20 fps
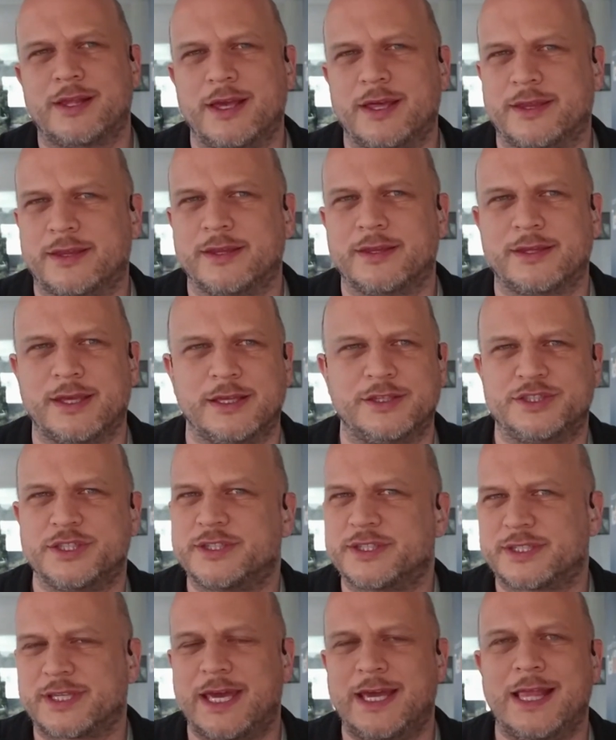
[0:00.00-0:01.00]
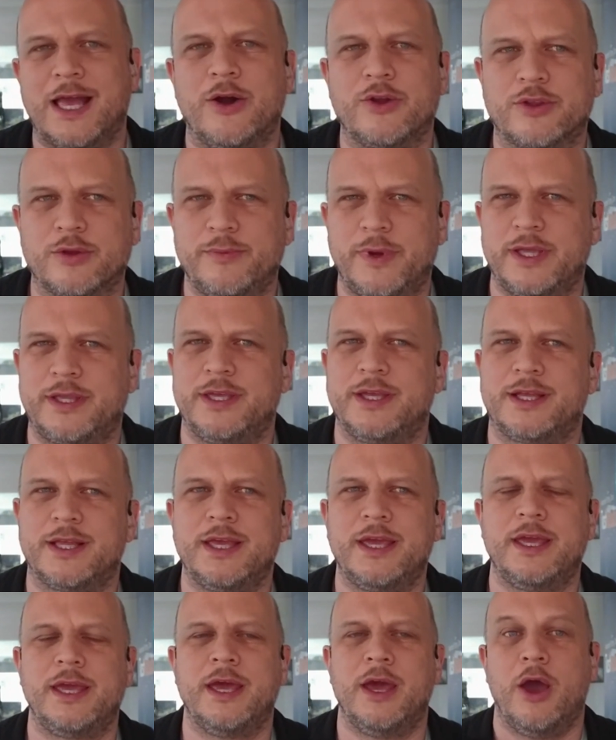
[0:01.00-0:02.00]
clusters that just scale
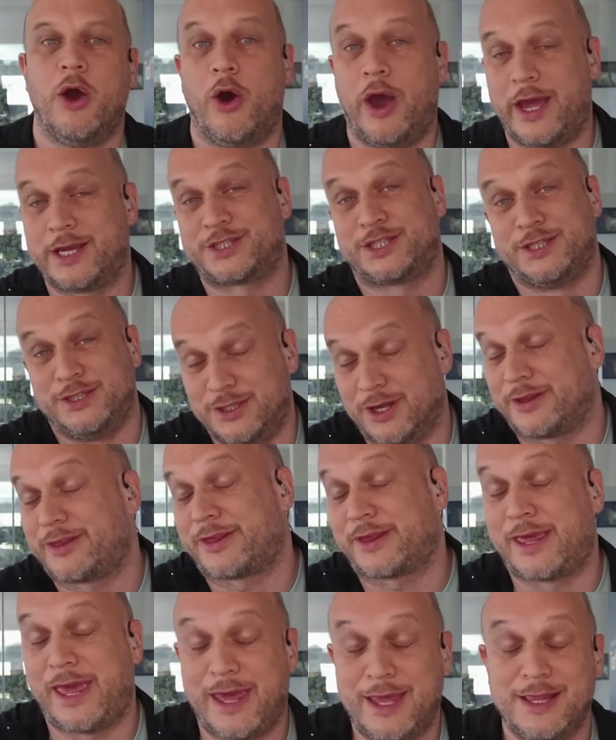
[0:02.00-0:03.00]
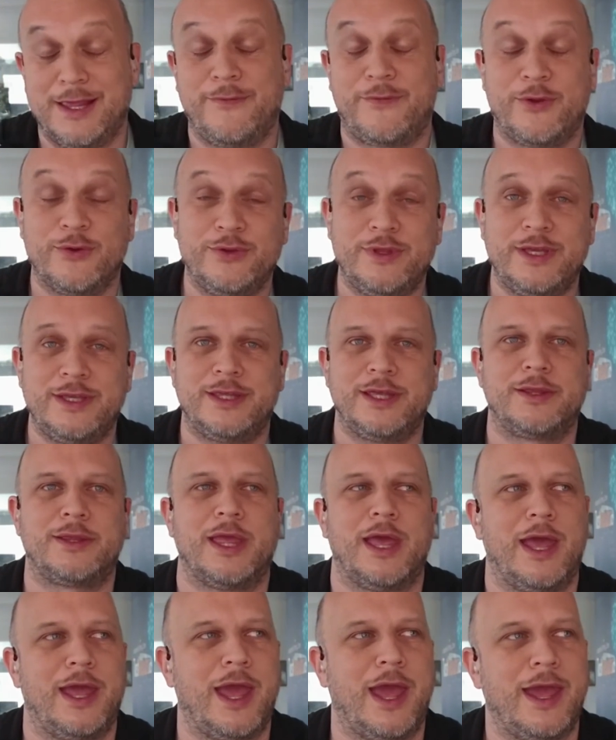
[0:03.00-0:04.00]
automatically, or actually not scale if you need it.
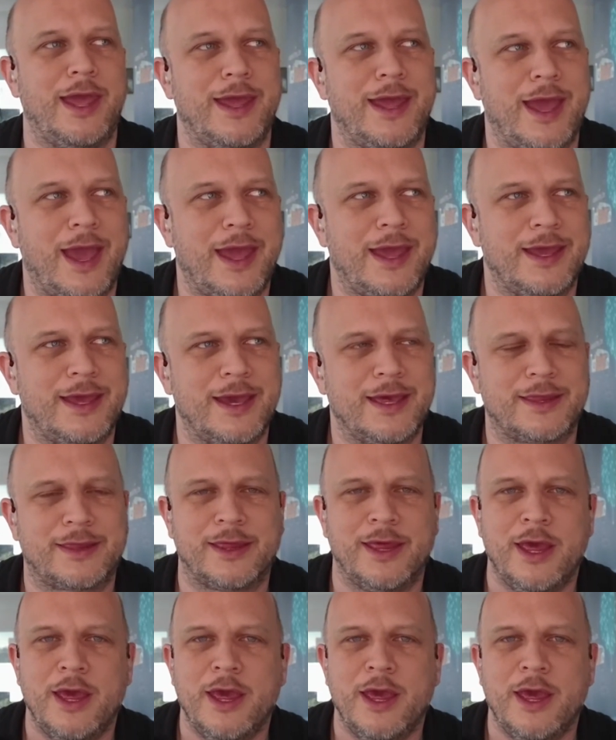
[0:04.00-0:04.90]
I guess.